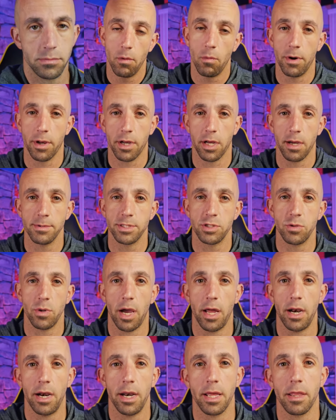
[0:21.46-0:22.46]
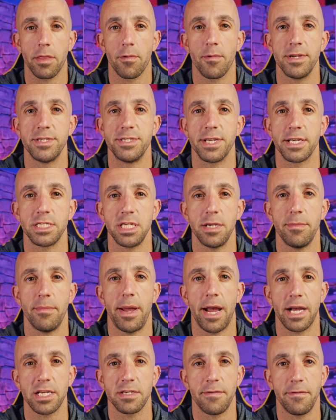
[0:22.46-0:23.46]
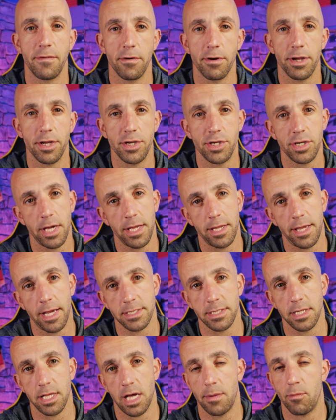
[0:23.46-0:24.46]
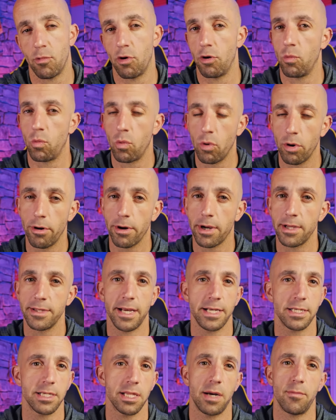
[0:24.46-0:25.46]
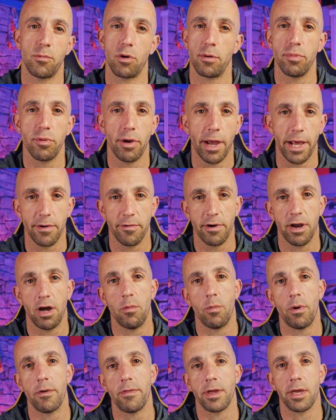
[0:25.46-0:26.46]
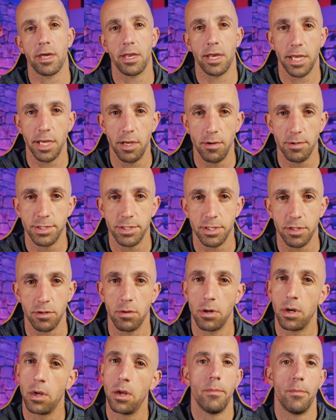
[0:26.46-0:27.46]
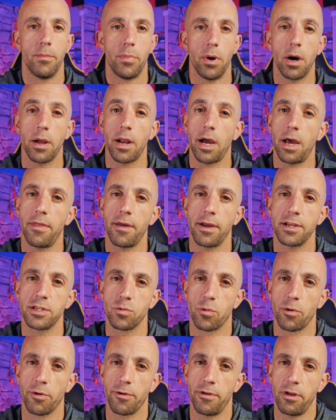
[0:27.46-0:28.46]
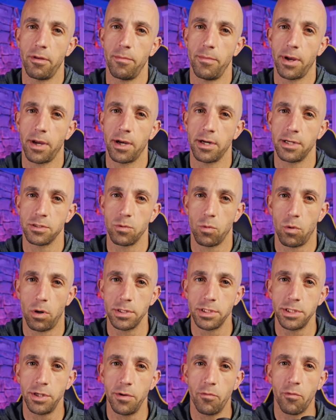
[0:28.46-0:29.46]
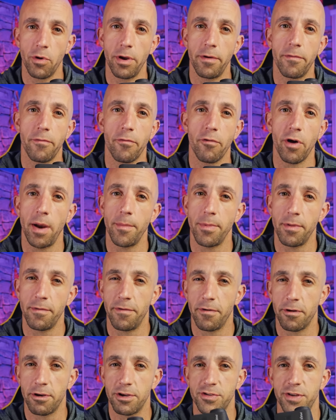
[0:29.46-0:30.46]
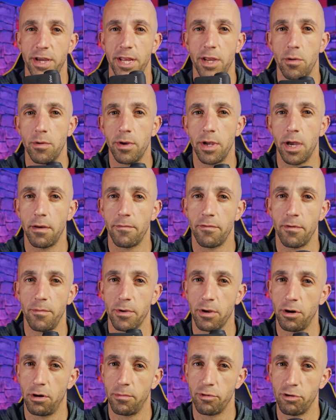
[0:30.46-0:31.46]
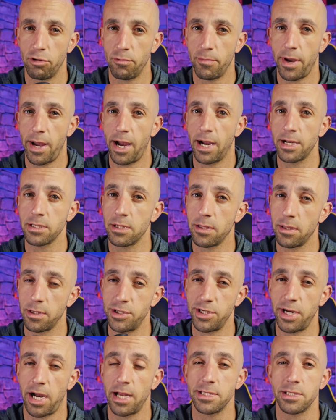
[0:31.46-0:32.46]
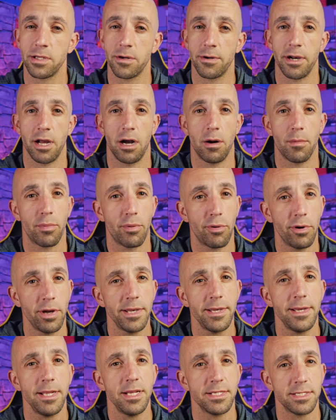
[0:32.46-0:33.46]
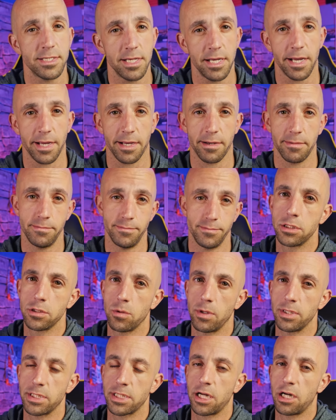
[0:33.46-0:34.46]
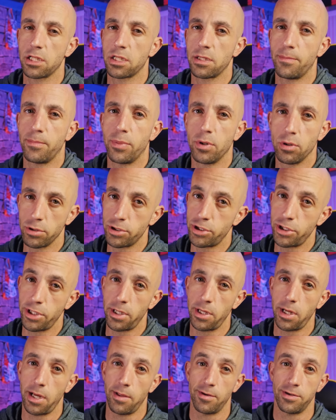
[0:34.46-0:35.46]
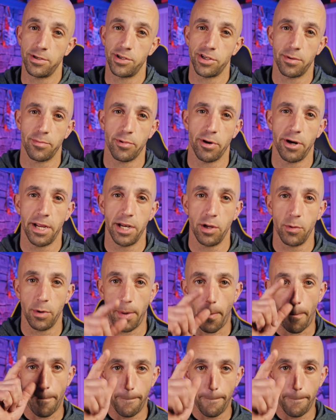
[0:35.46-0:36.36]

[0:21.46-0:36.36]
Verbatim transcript: When it comes to editing 360 max footage, it takes a lot more work, it takes a lot more playing around with and getting used to. But I think it's worth it because once you reframe the footage that you get from the GoPro Max, the shots turn out pretty sick. So let's cut the bull and let's jump right into it.